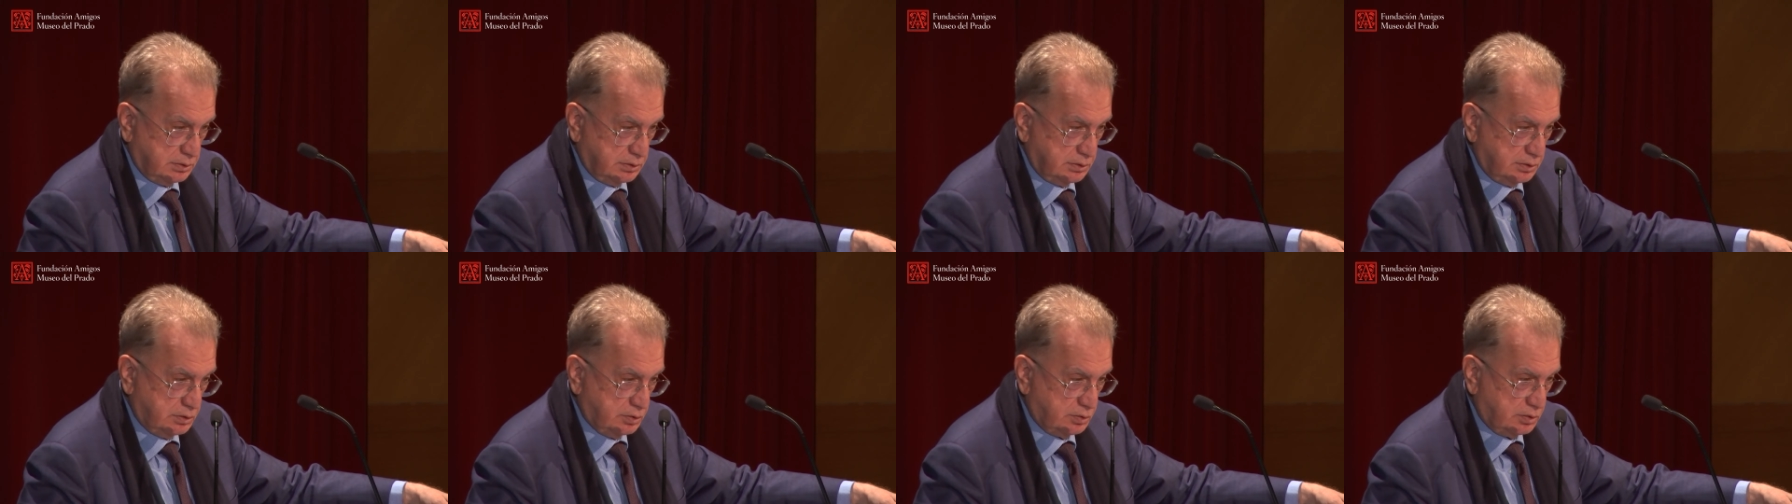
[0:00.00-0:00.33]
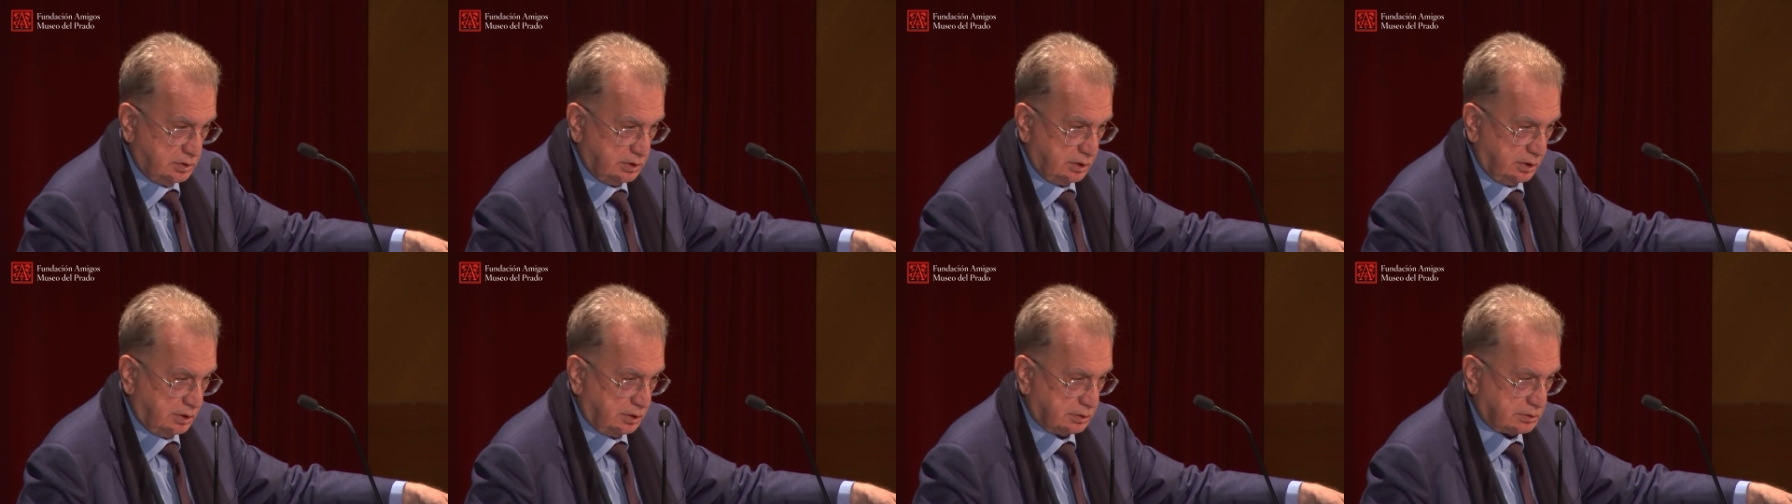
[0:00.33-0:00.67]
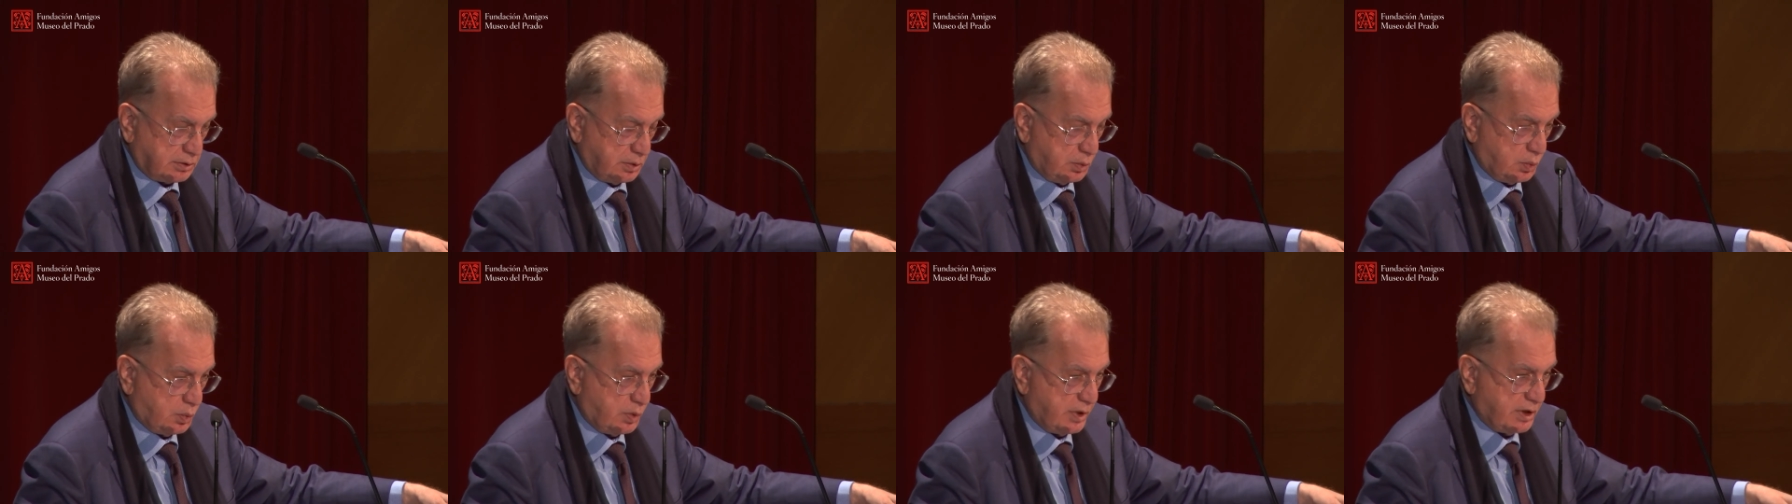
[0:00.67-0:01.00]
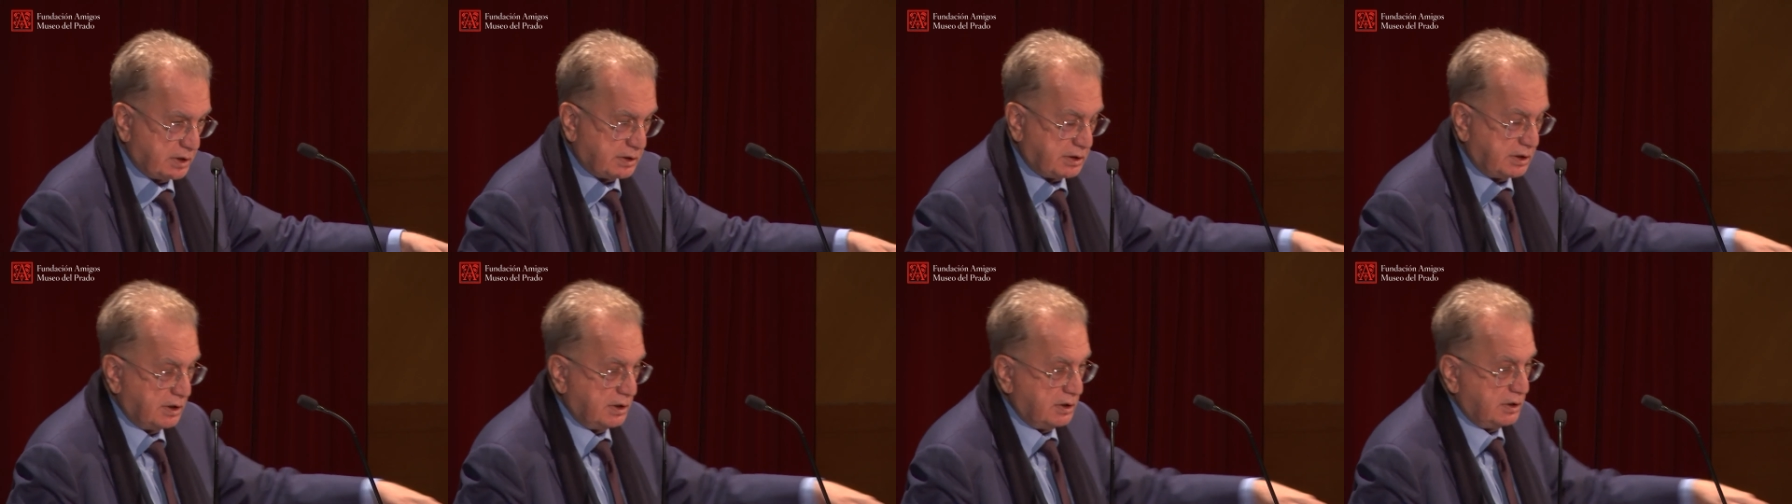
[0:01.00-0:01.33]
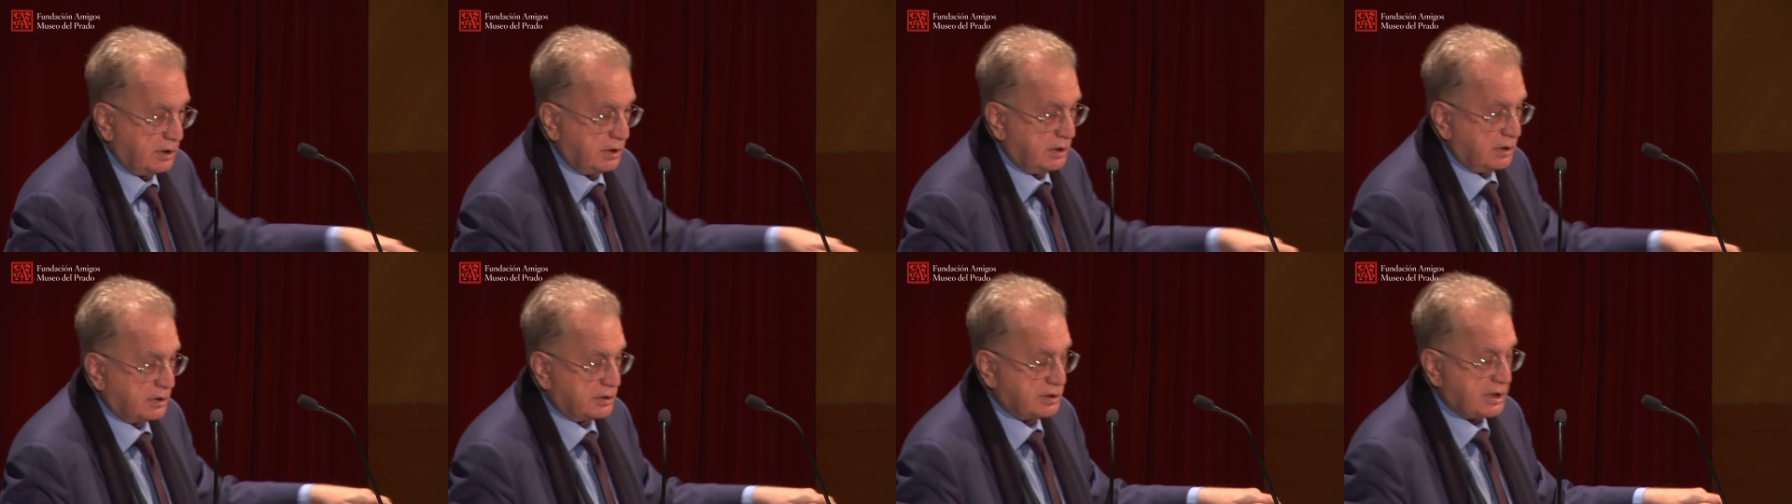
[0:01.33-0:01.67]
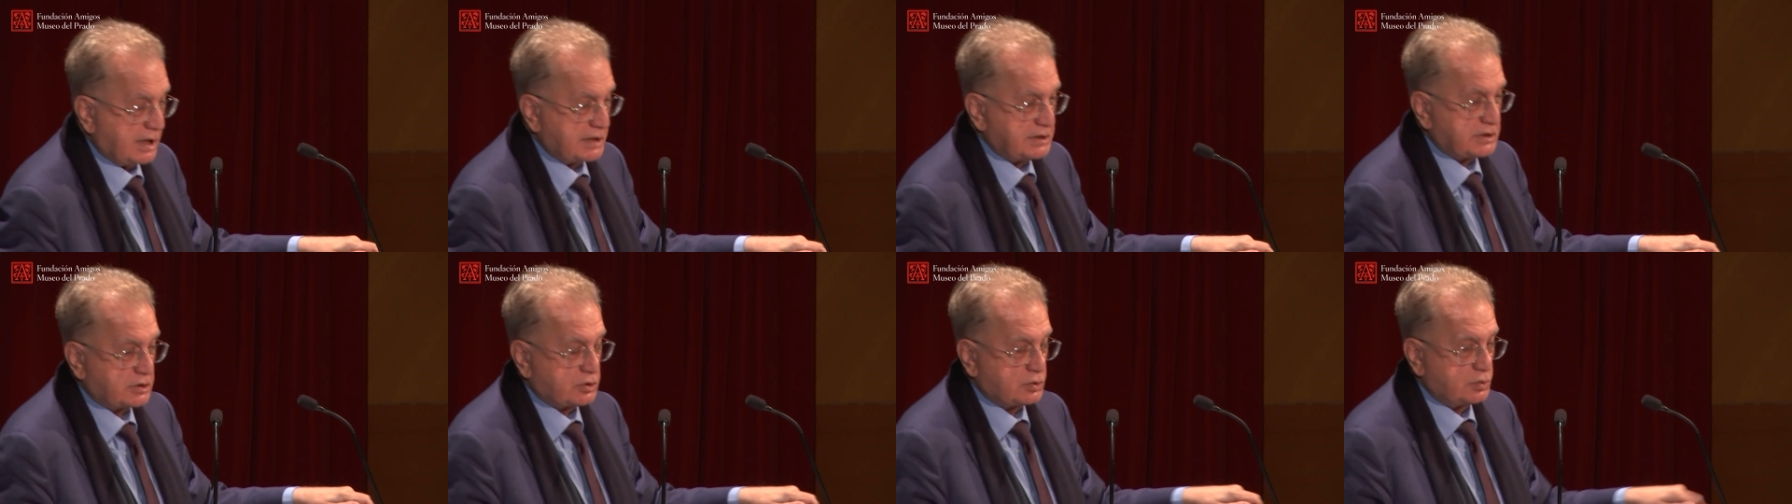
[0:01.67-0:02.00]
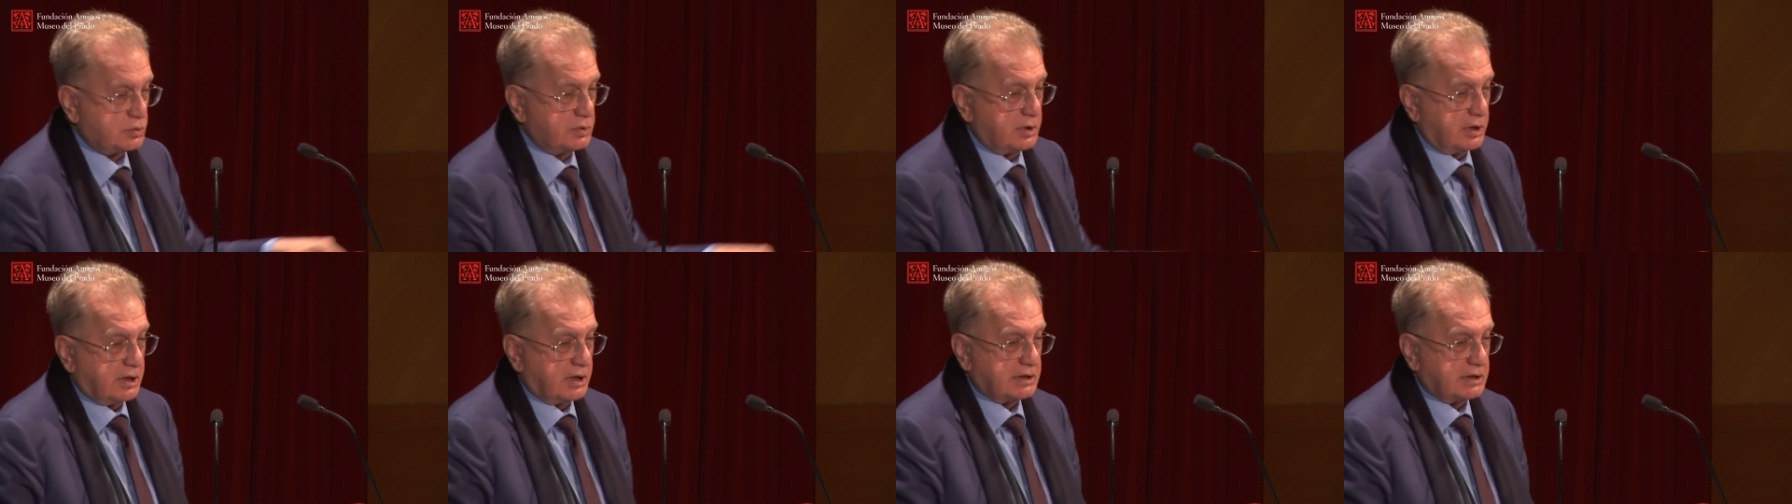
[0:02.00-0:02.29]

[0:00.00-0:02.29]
do a lot of work just to